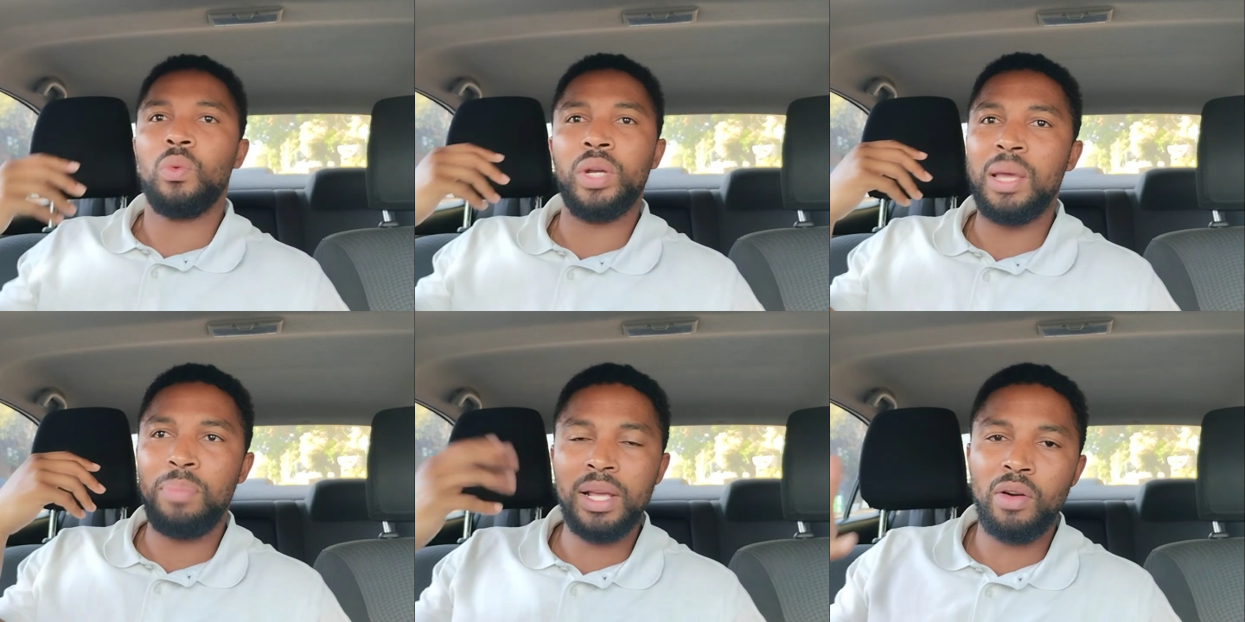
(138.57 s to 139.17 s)
when
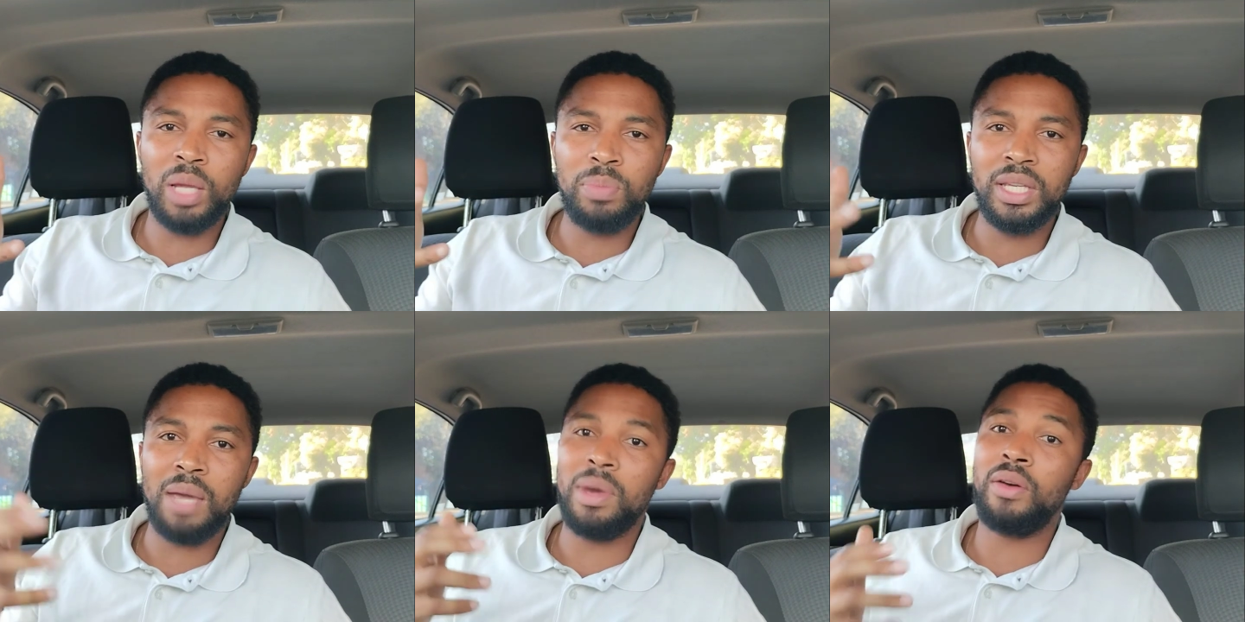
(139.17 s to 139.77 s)
I play a
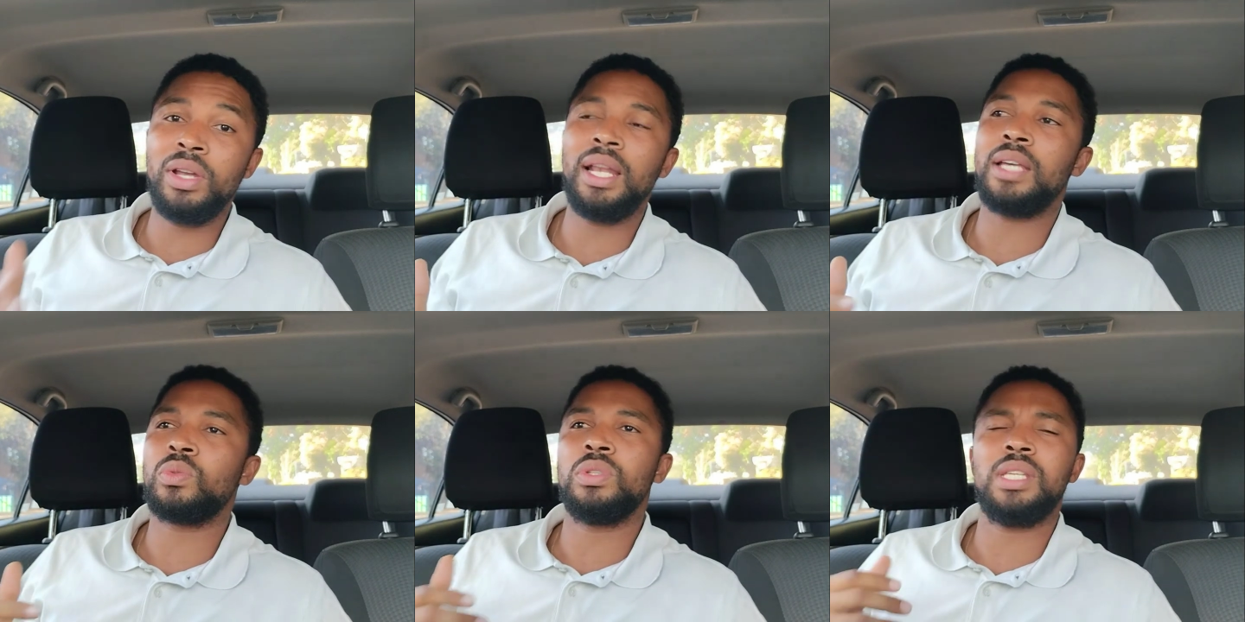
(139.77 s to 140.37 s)
rugby game, I
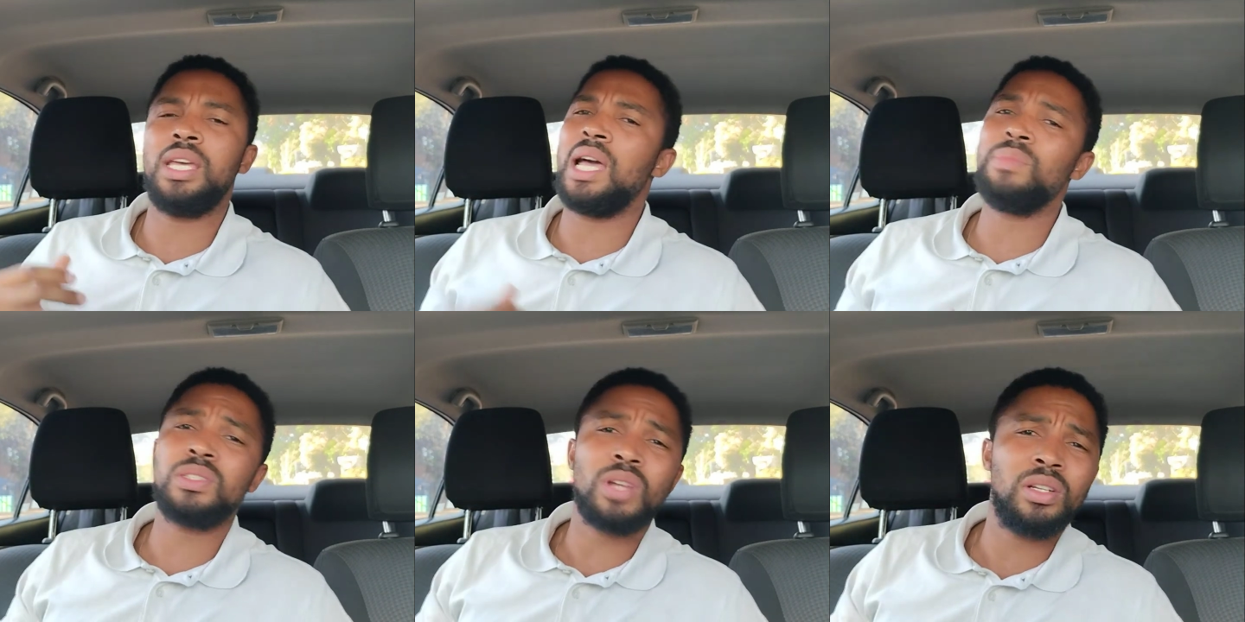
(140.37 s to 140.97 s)
realize, which, hey,
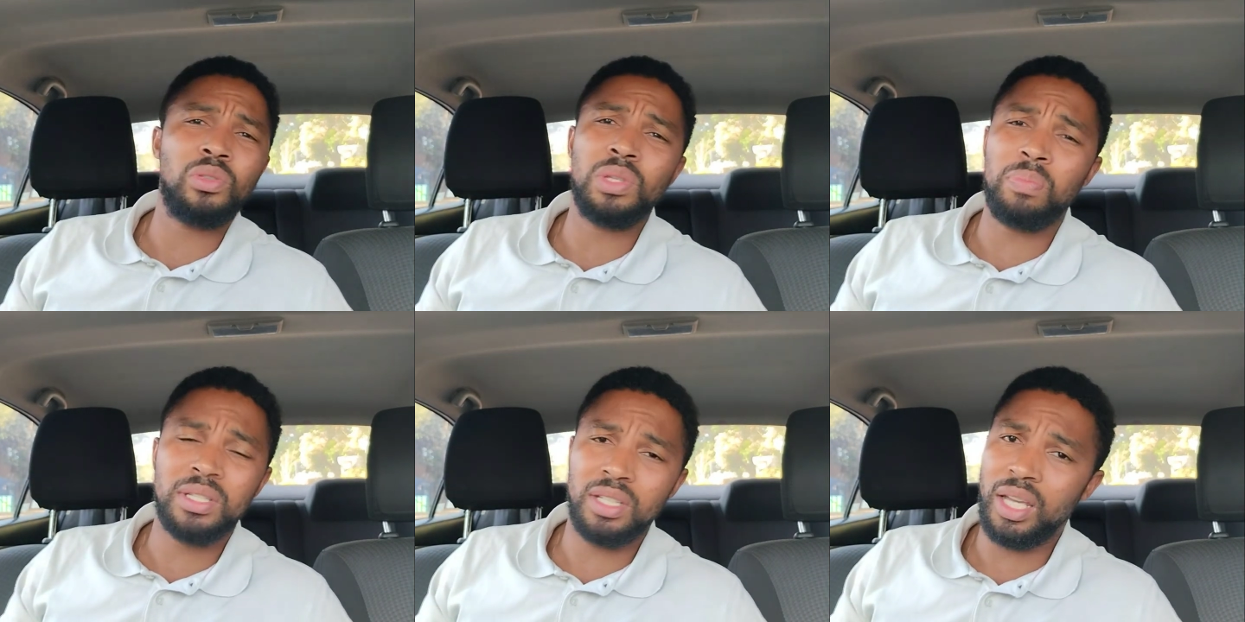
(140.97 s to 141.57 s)
I'm just trying to do
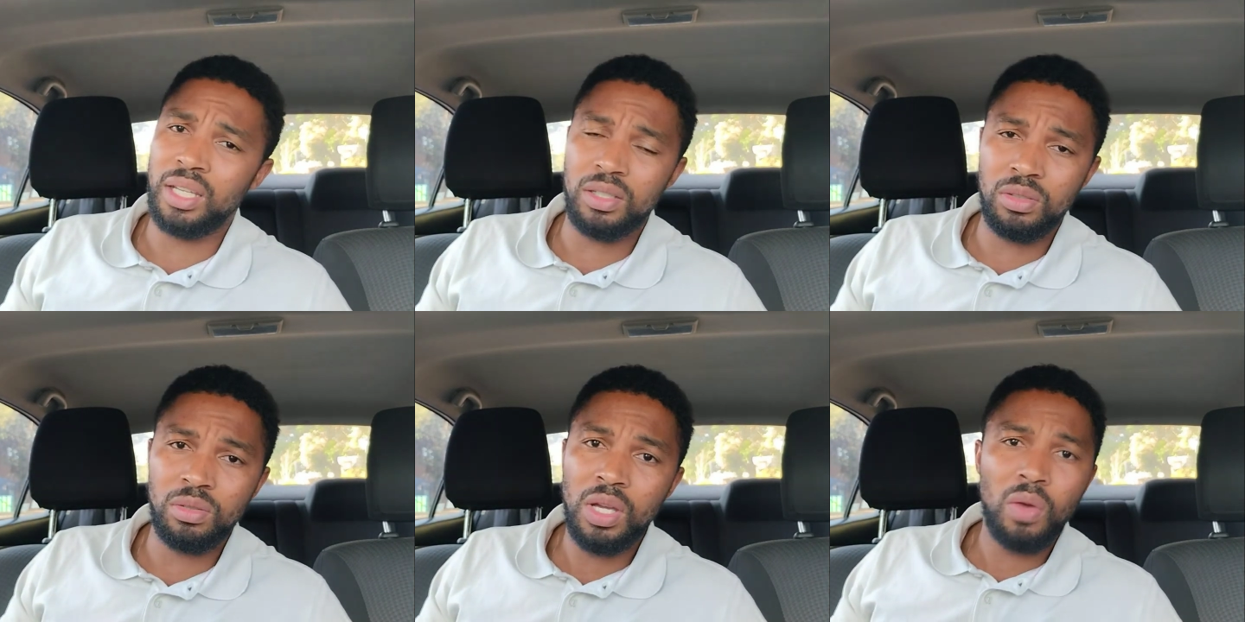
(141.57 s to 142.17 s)
the best that I
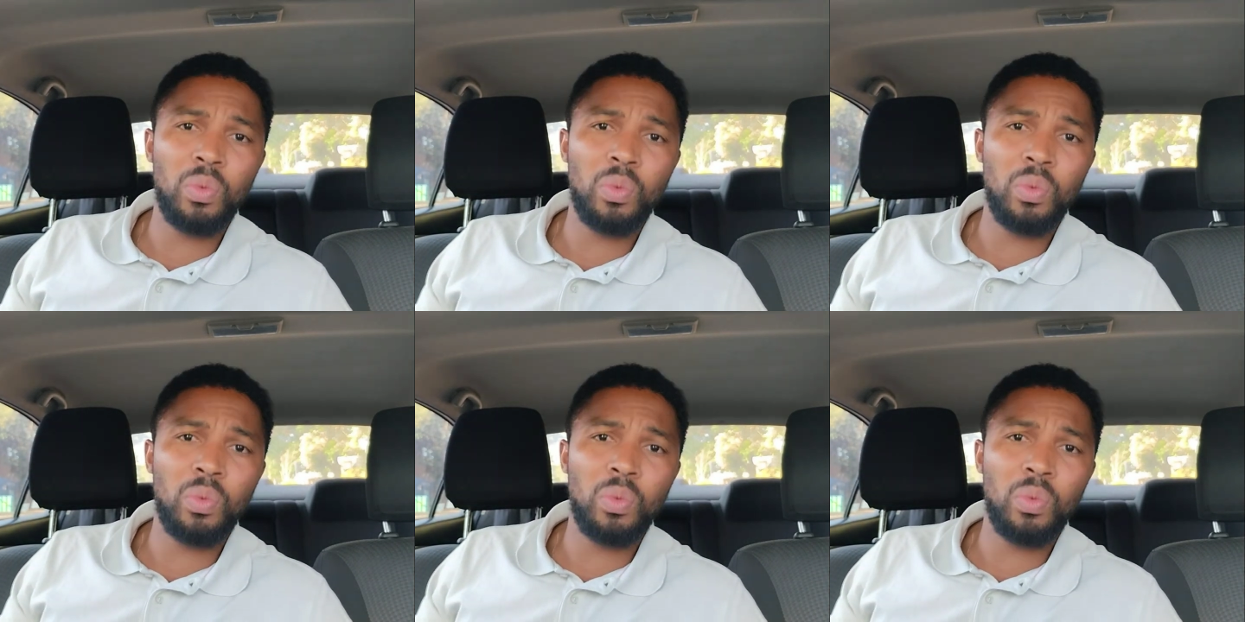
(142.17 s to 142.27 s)
can do.